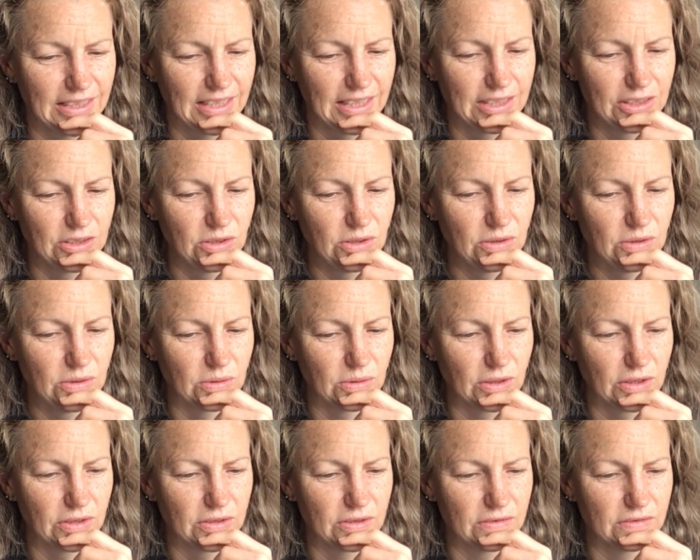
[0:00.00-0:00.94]
A new
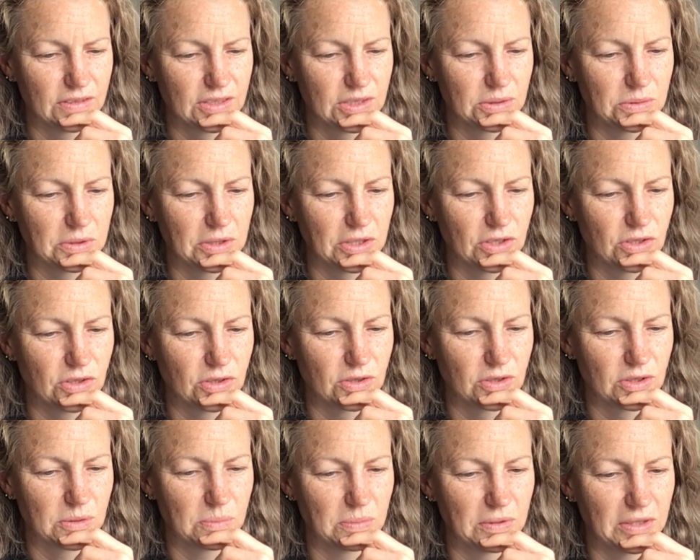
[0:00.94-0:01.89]
growth of silky
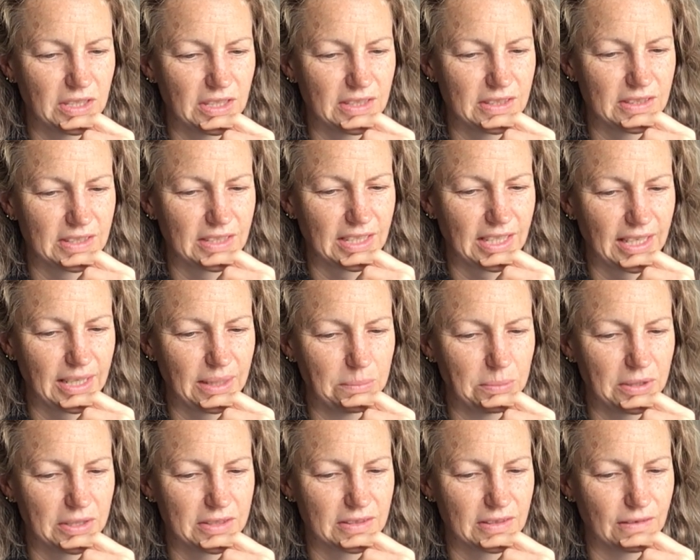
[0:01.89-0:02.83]
shoots begins in the
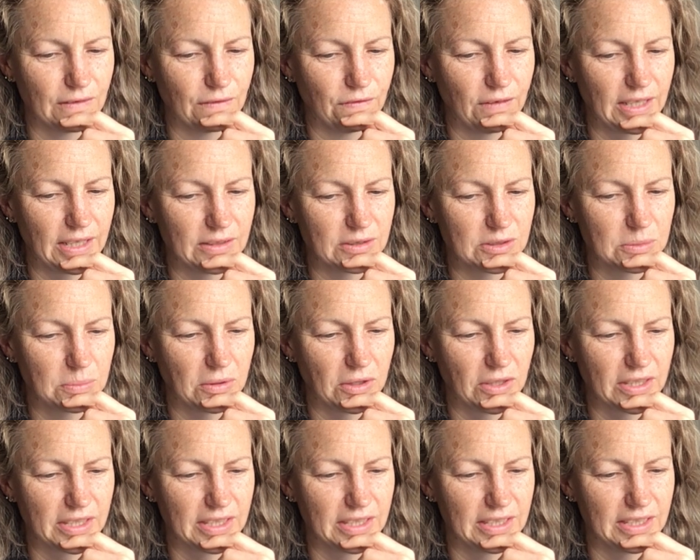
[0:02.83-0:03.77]
apex of the flower
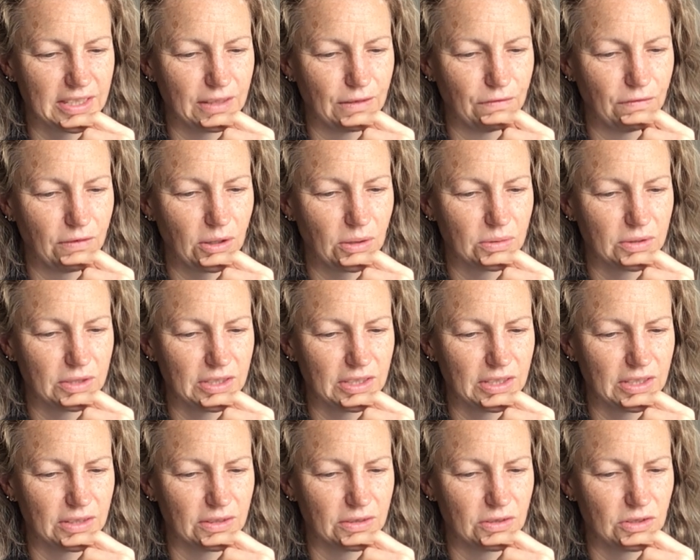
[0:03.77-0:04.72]
spike, and in the following
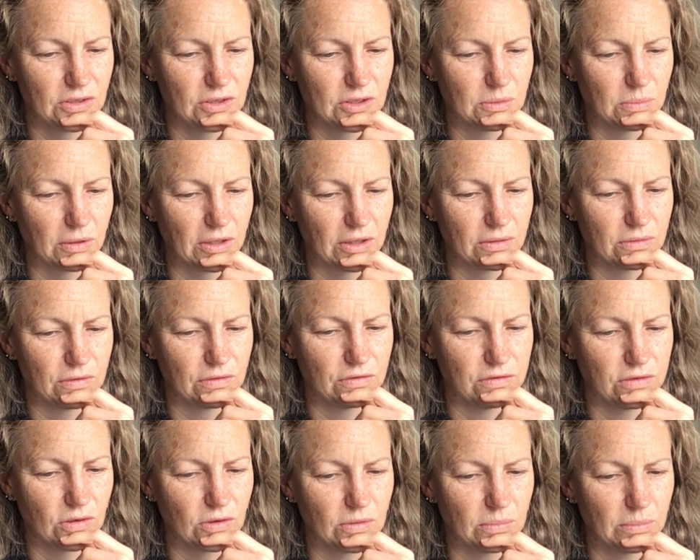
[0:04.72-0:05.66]
year, a new spike will
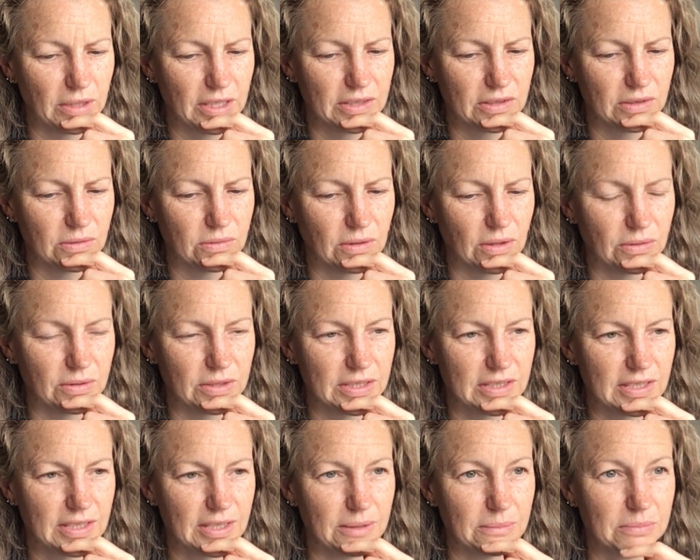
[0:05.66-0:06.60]
form at the growing
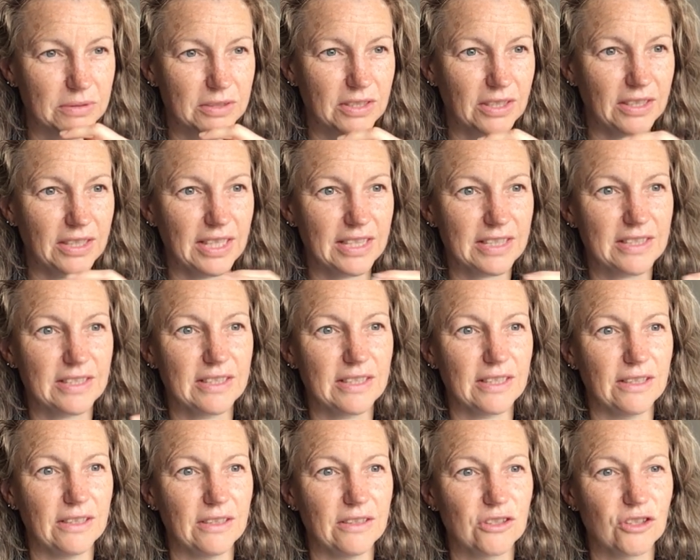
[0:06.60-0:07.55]
tip. So that's
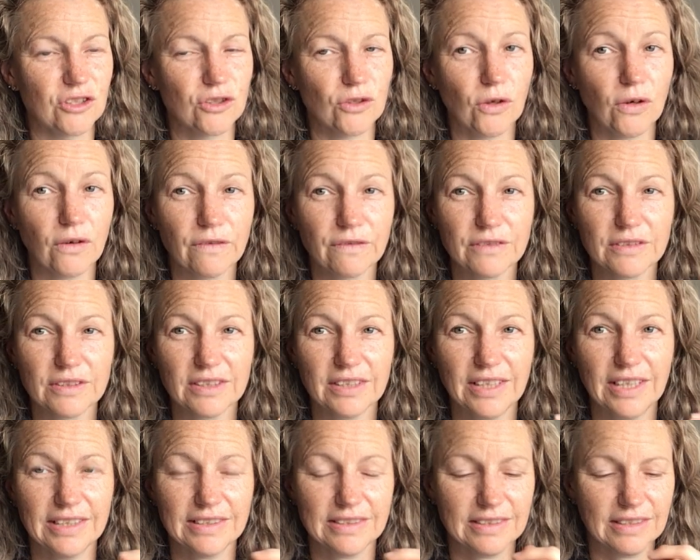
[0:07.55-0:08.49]
the soft
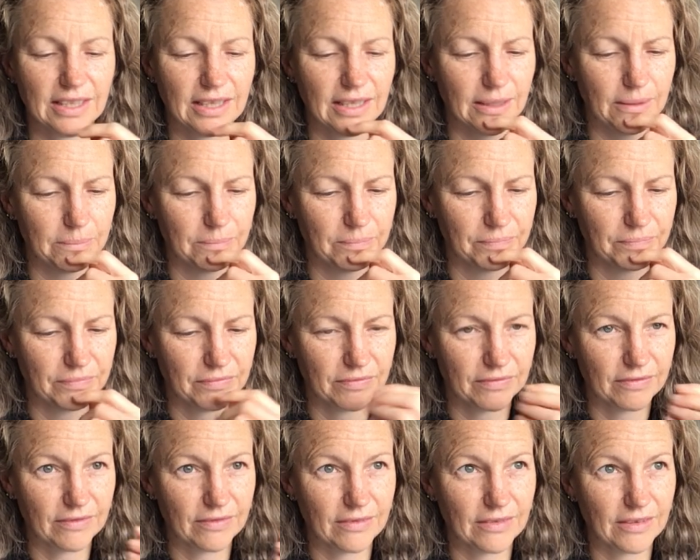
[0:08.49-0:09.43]
um,
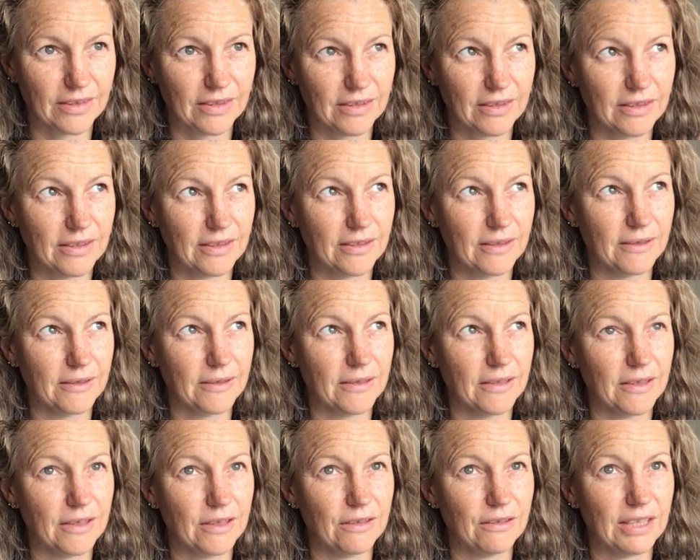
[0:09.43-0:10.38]

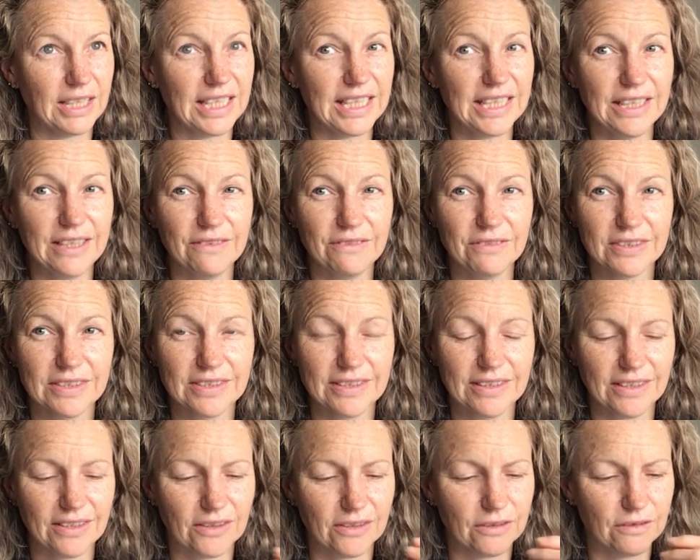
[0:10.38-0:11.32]
leaves
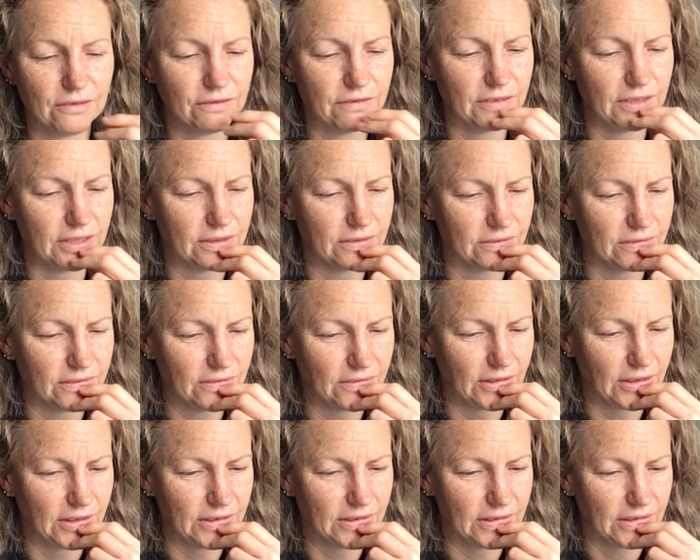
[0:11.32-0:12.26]
that I could feel,
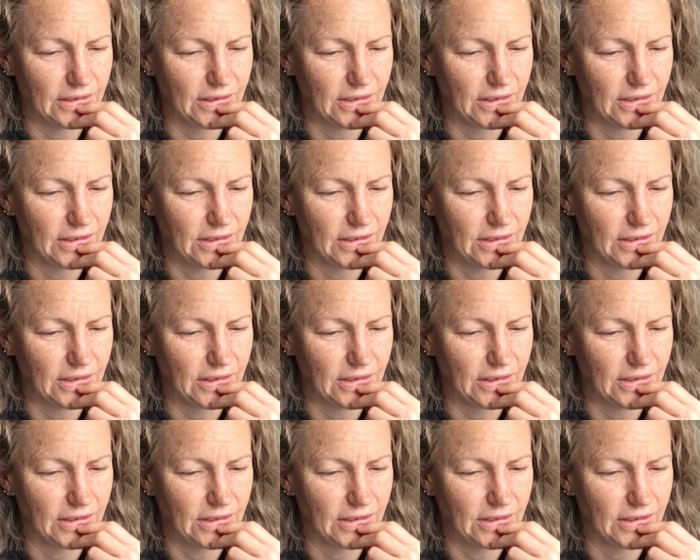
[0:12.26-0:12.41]
right?